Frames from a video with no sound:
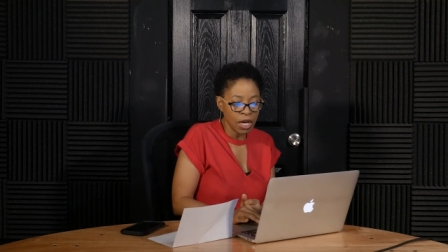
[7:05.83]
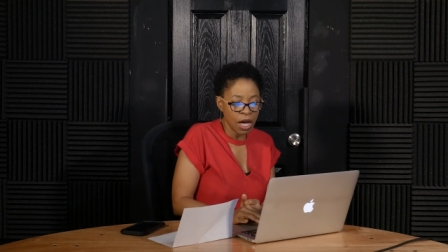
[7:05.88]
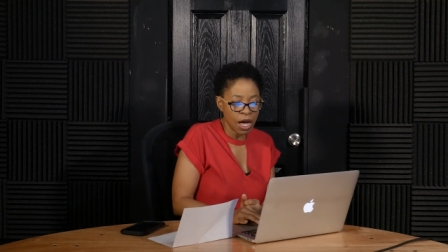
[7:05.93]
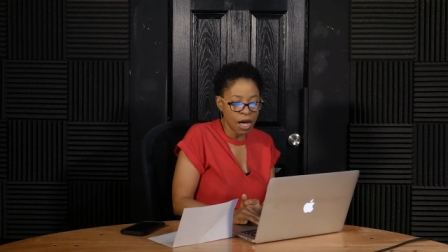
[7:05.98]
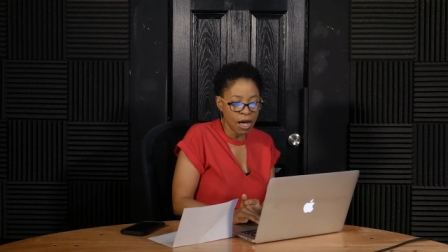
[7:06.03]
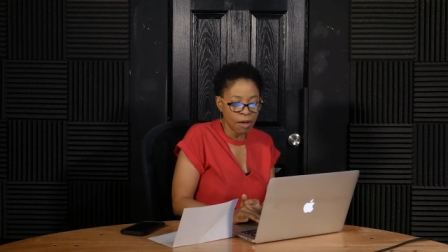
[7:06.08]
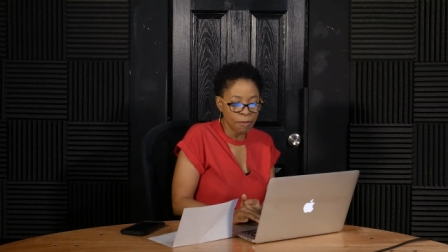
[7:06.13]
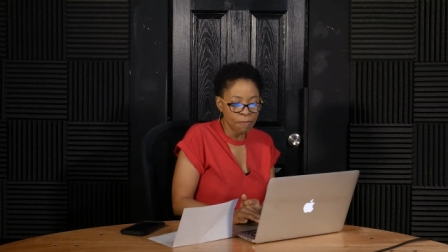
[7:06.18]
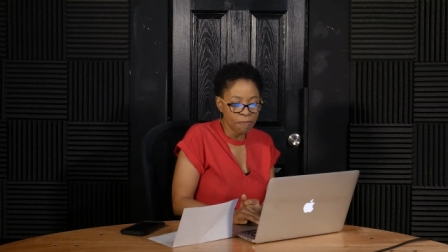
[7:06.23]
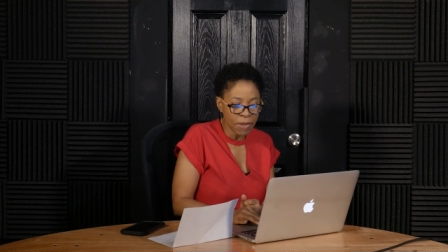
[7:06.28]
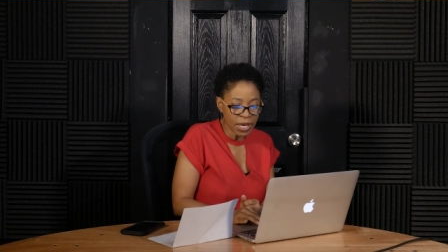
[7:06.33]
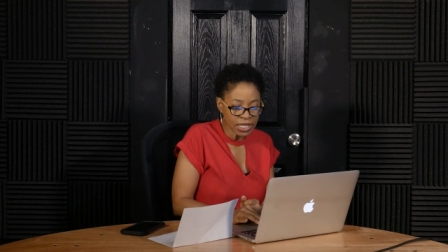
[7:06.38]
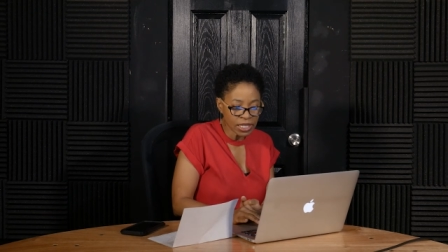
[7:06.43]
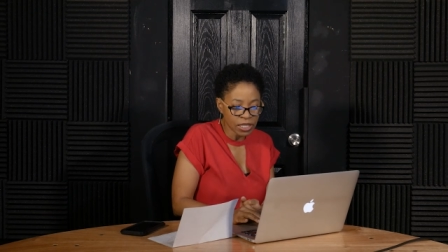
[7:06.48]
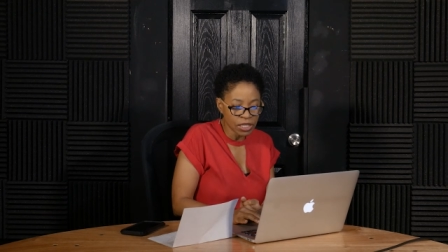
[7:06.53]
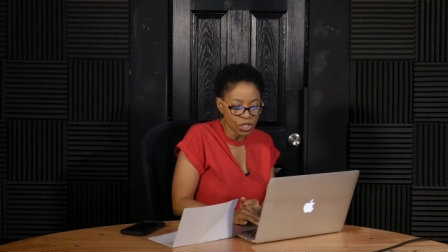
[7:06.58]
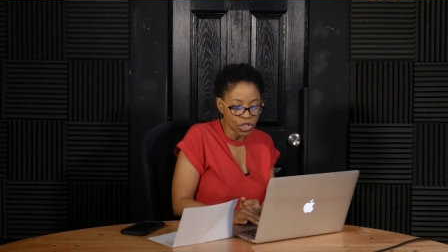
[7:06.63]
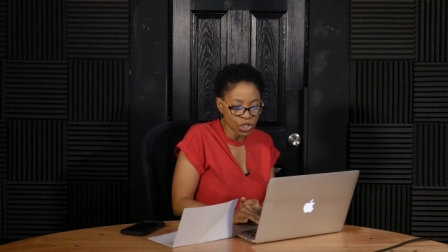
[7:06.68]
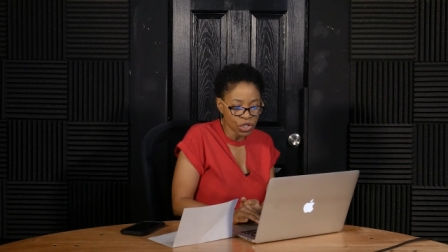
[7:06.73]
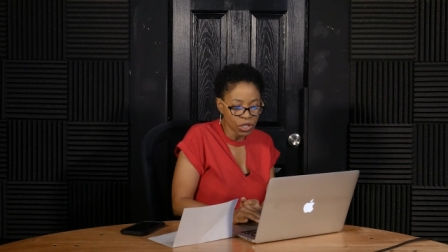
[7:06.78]

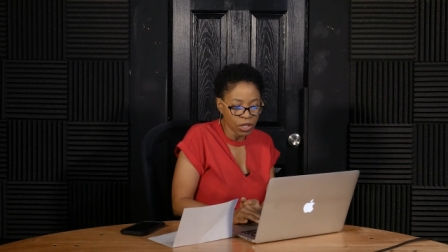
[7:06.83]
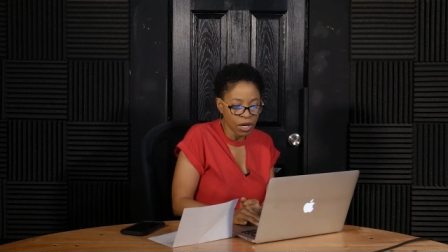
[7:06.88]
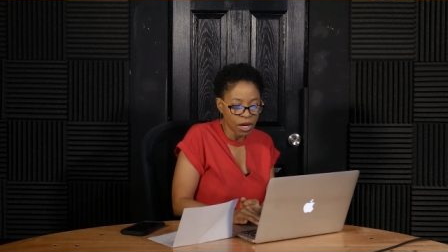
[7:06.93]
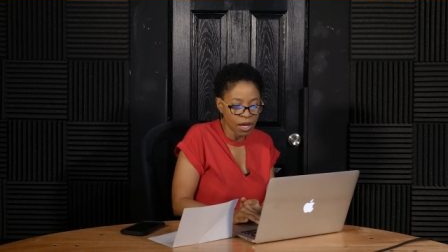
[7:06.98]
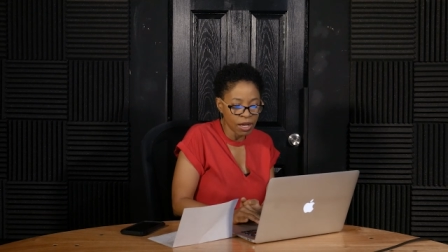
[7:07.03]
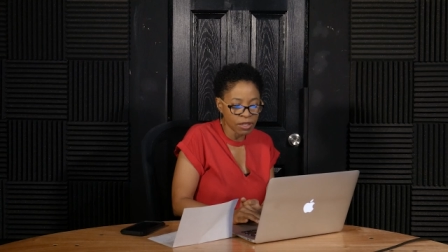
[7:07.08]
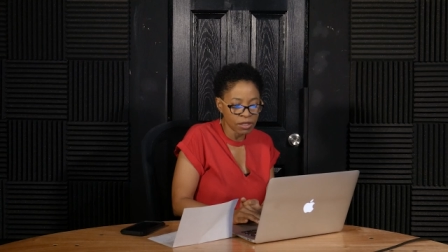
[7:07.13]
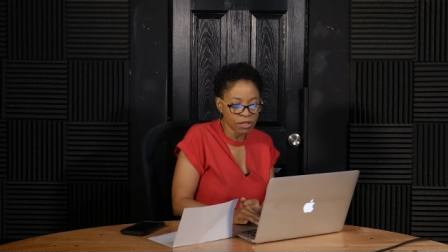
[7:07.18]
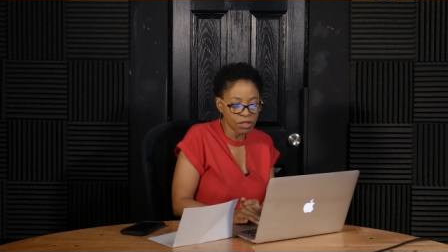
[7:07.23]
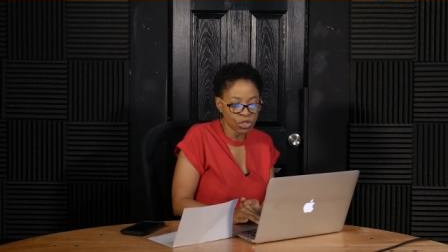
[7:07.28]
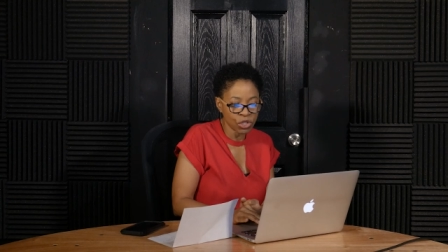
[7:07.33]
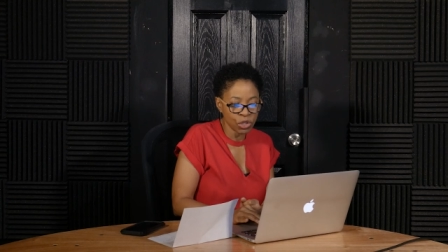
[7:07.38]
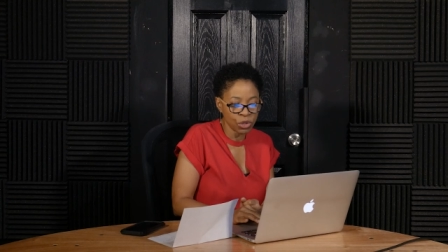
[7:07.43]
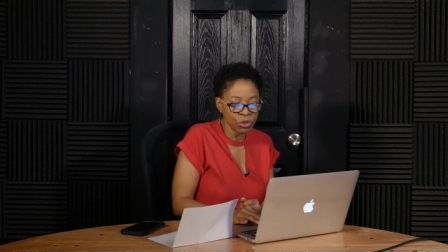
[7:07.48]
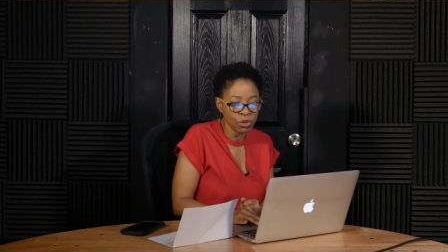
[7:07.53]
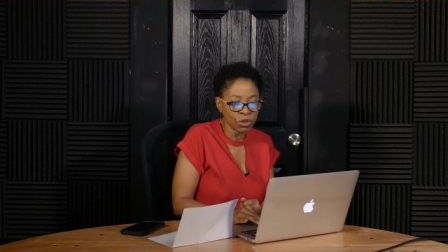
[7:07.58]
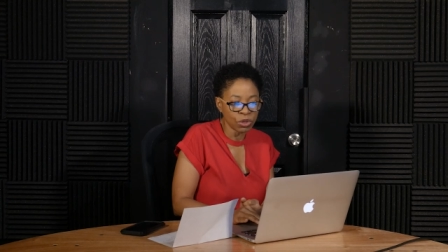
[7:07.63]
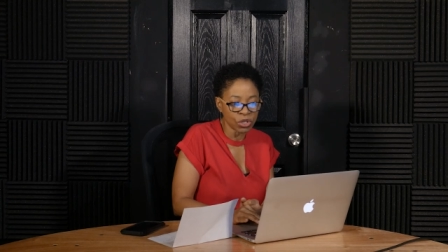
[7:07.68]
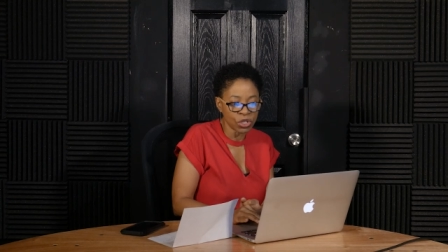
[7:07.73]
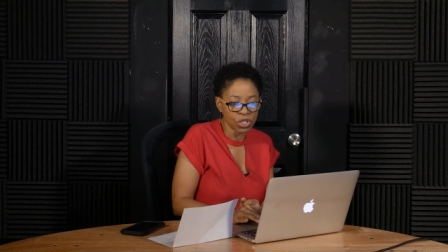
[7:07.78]
message to us,
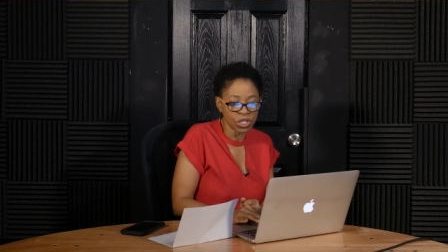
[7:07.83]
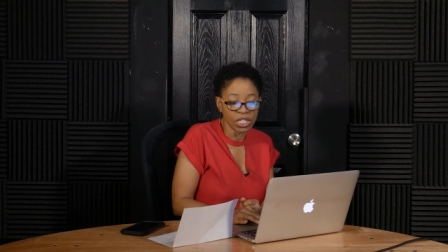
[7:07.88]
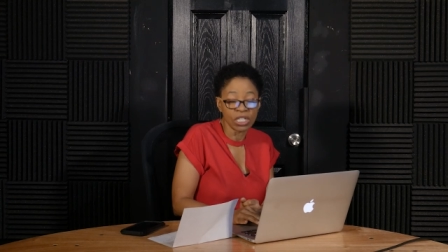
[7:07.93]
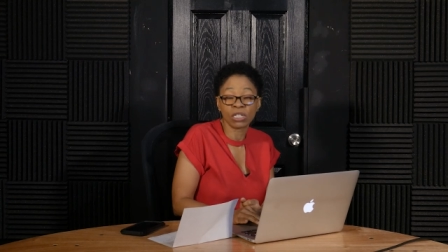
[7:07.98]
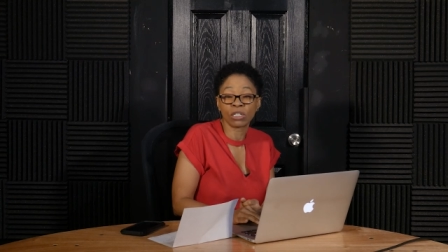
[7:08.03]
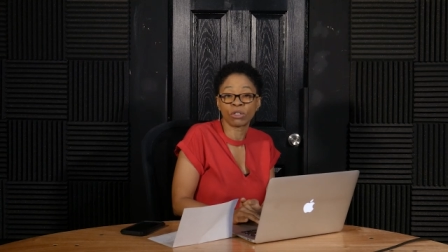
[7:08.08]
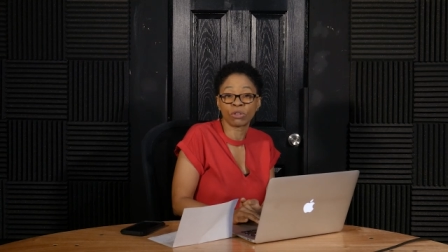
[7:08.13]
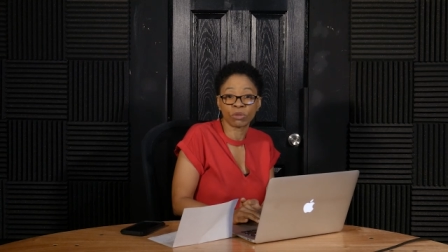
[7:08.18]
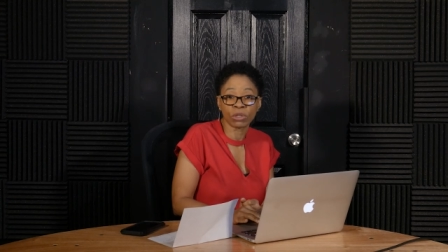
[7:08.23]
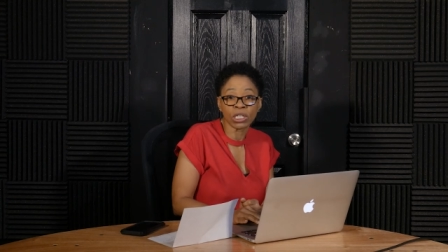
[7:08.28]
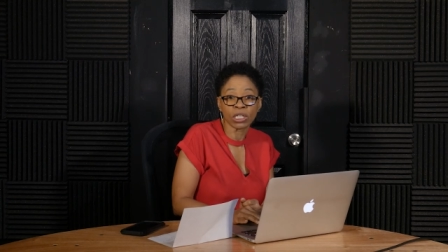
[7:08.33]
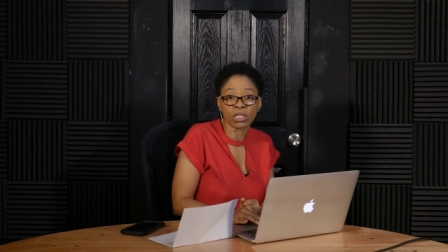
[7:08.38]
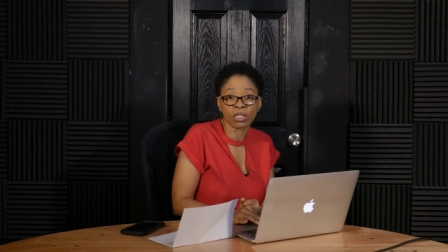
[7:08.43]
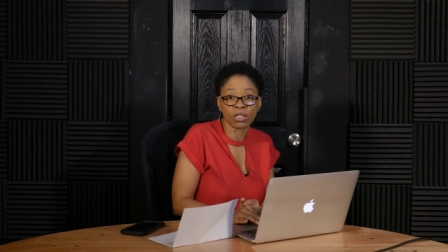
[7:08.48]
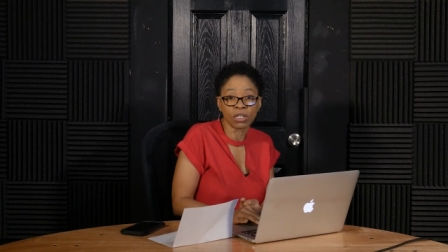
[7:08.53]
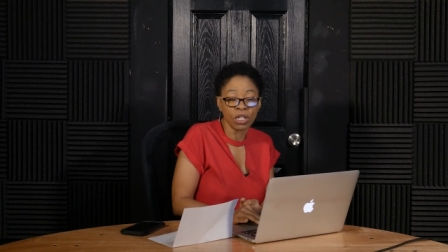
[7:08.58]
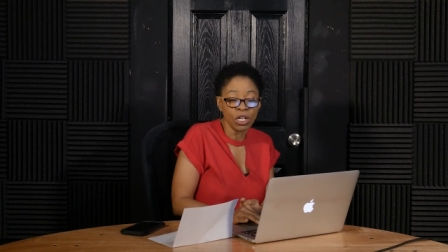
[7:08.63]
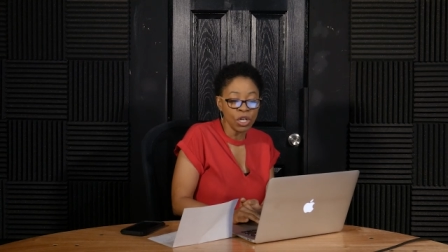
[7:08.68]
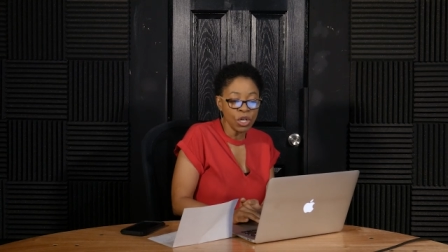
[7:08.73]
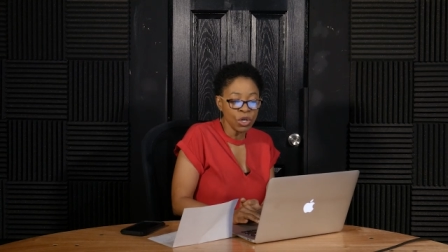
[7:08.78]
to Christina
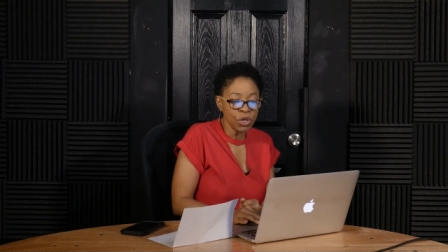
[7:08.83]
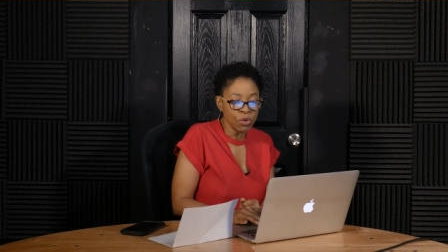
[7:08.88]
Greer,